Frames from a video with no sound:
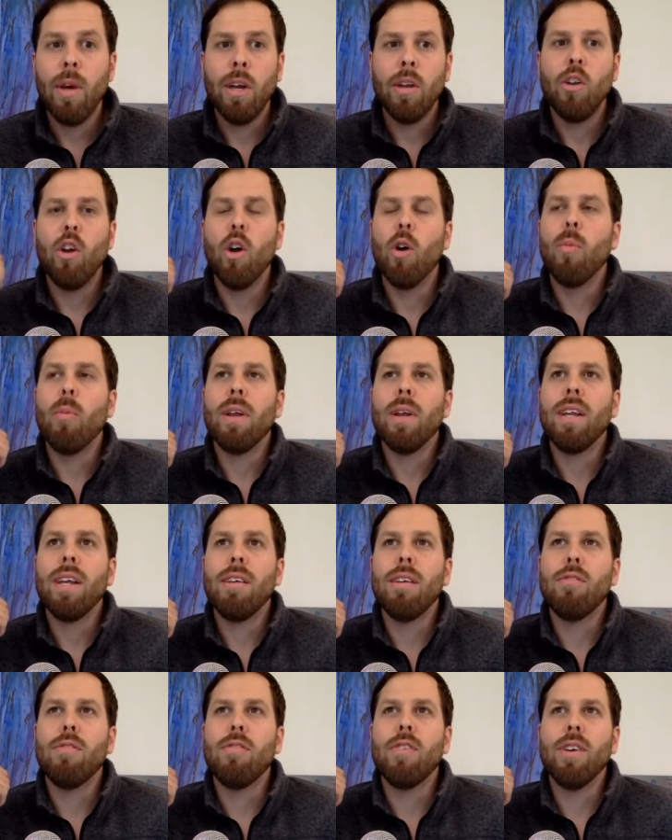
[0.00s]
Nobody
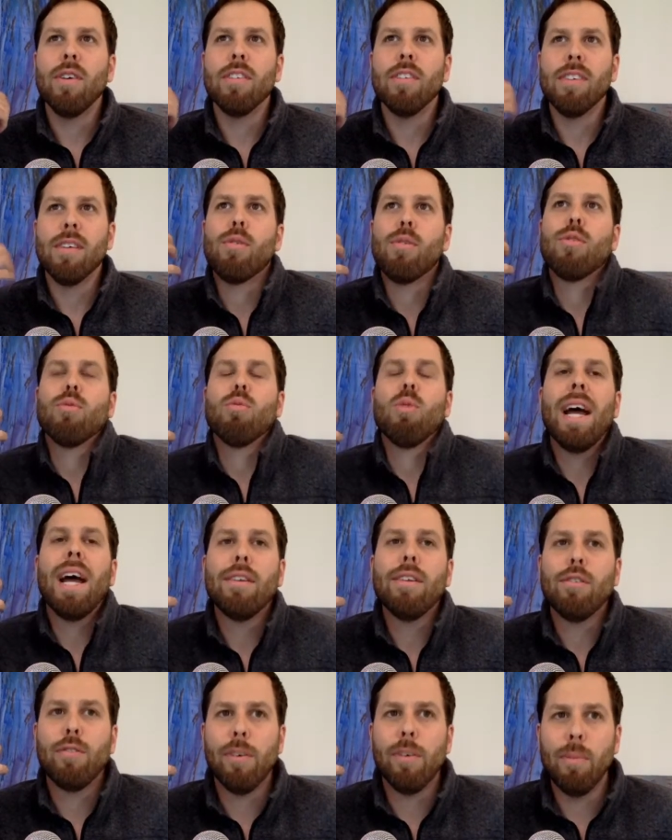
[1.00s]
feels a
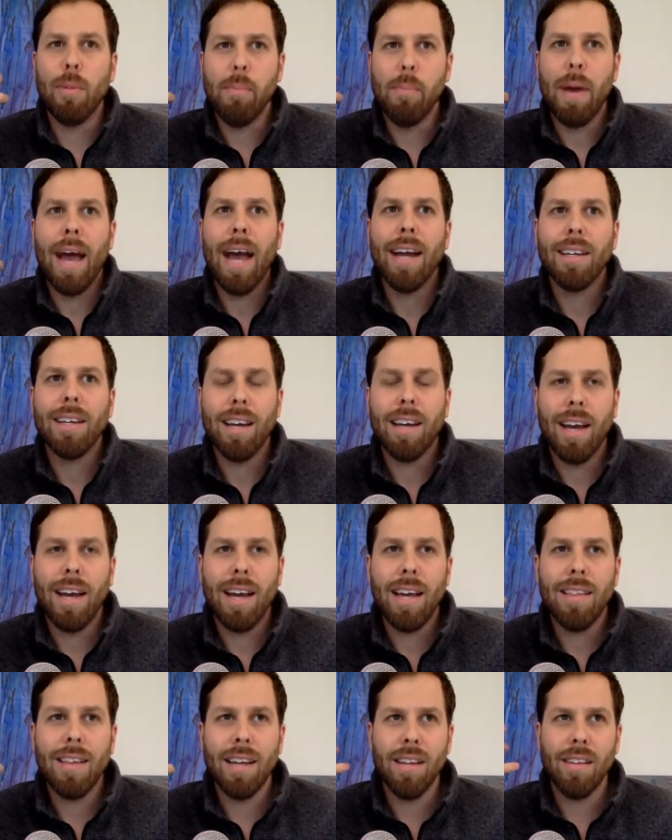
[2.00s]
threat from a bad
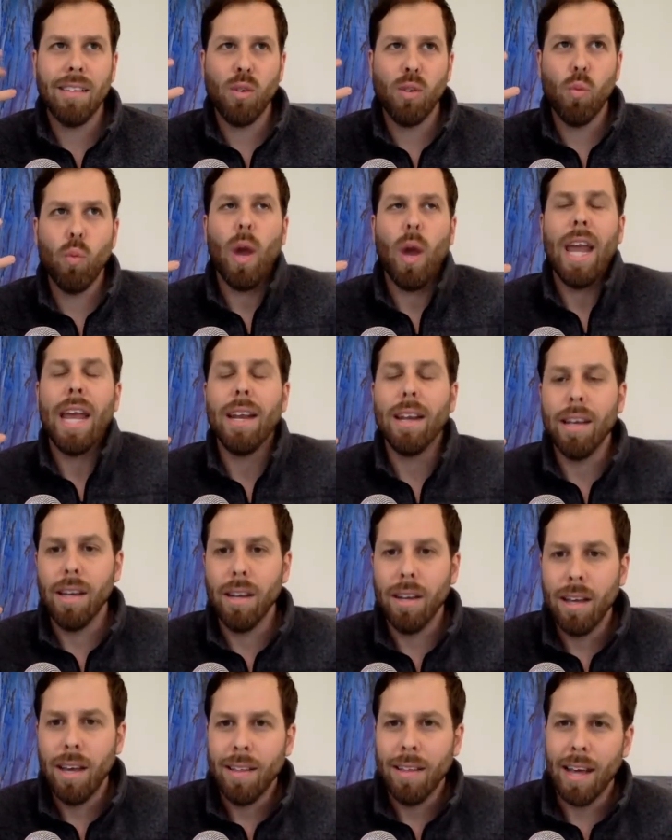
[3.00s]
guy that isn't
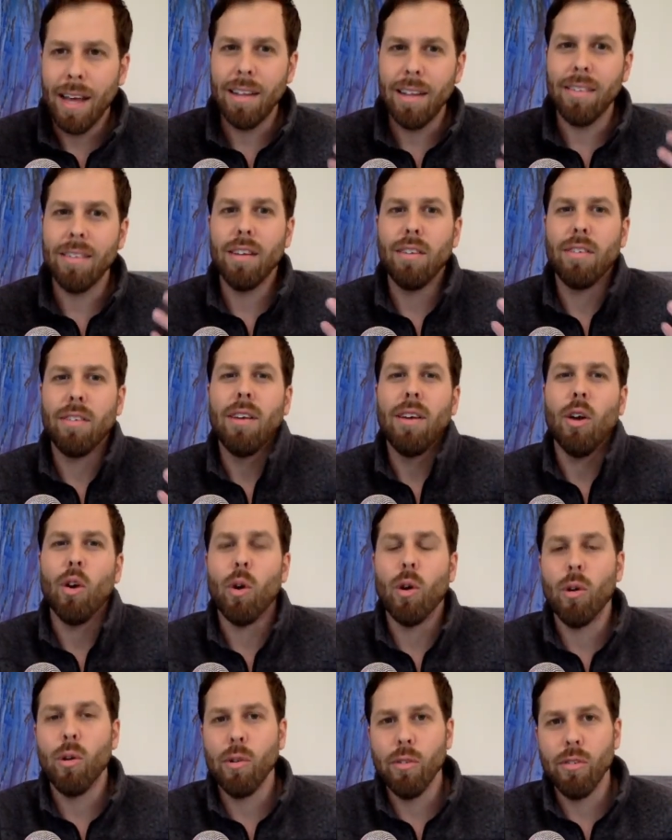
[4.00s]
weighted, that isn't
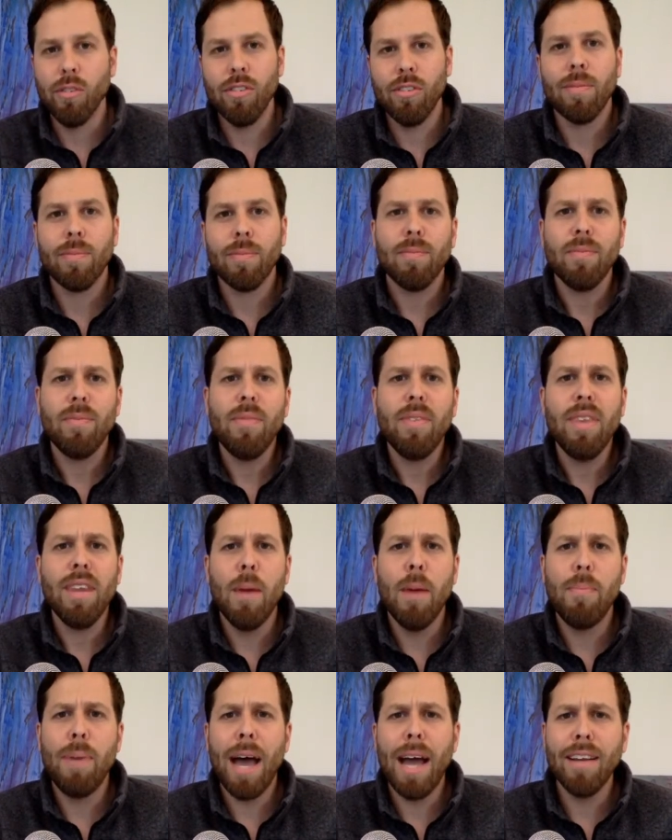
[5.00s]
earned. A
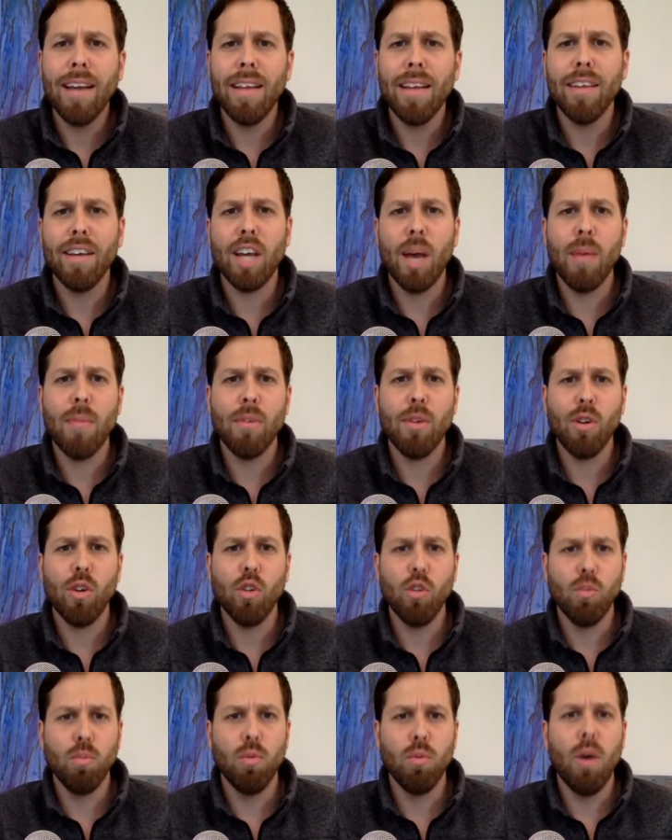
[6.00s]
bad guy that comes out and
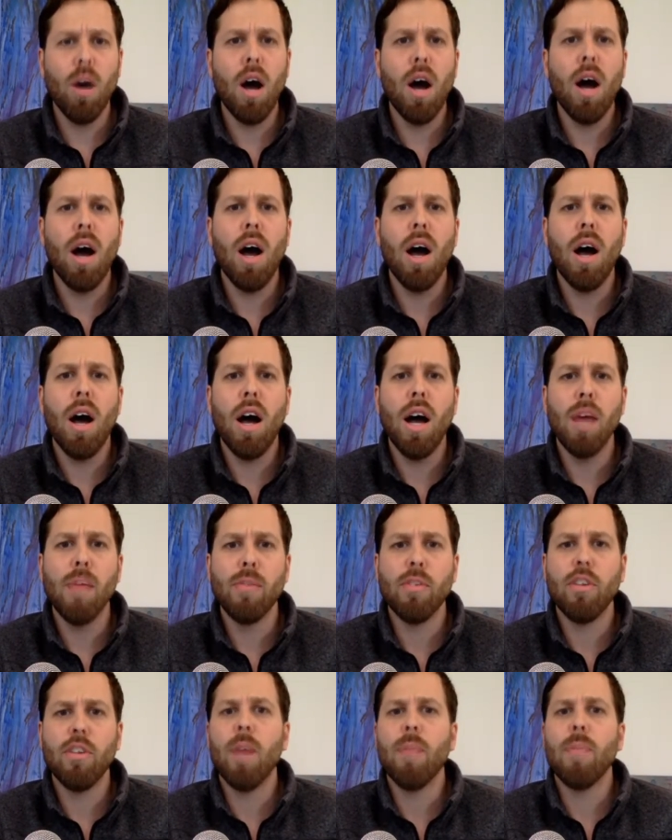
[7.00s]
goes, blah, ha, ha, I'm
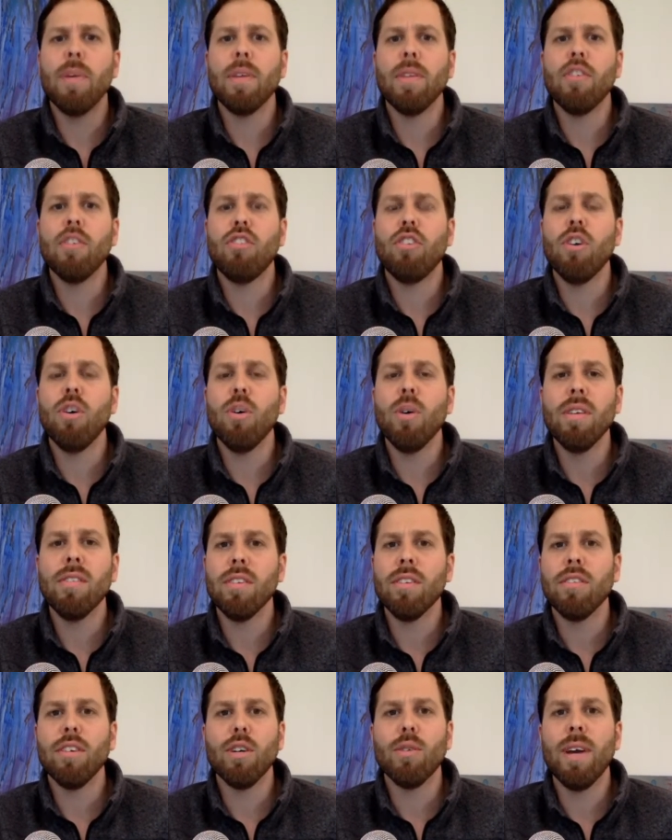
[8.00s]
stopping the show
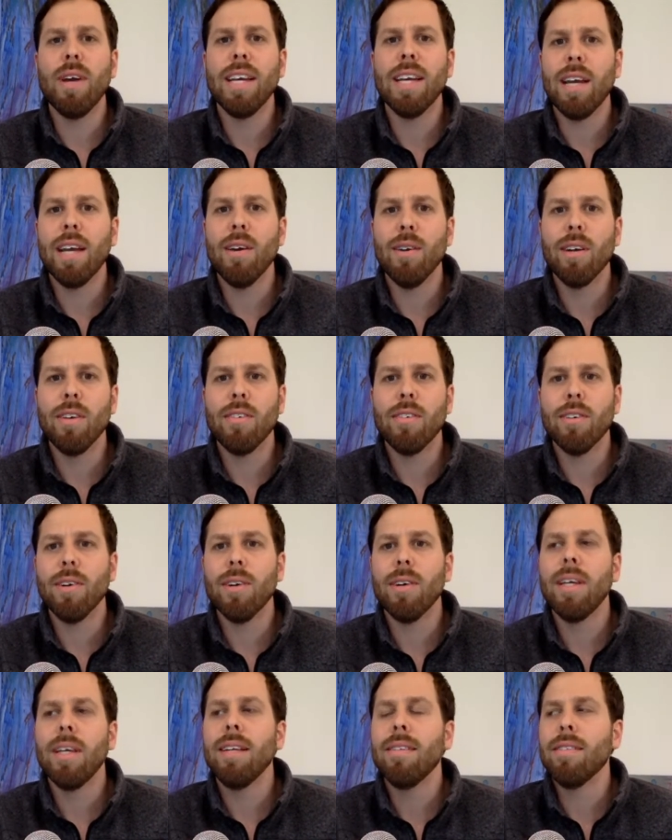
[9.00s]
isn't a great
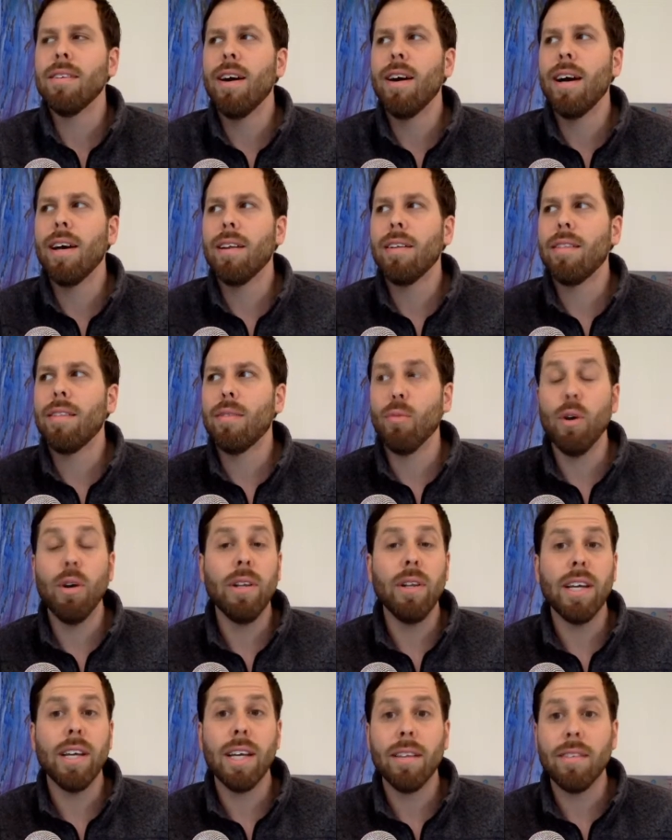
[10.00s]
character. It's not
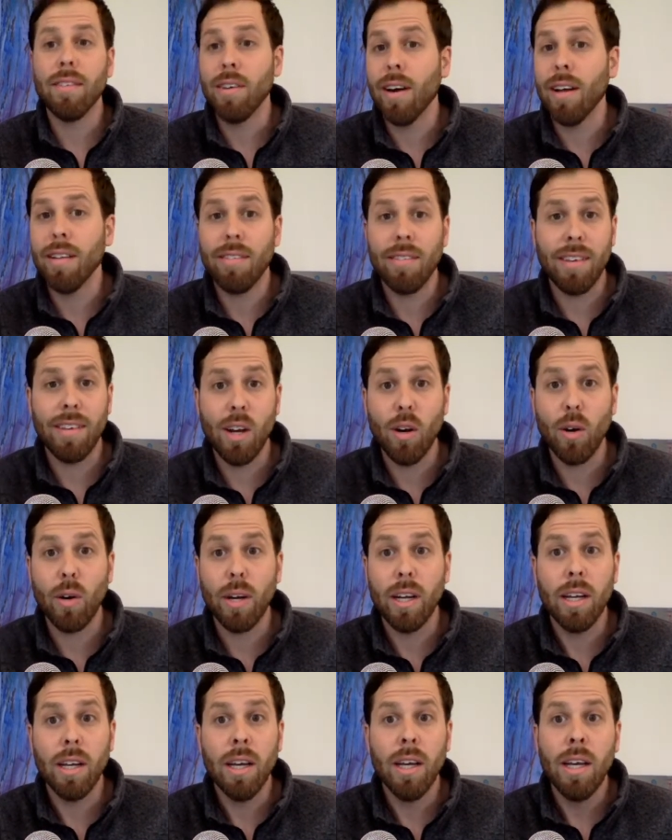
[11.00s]
thrilling. It's not scary.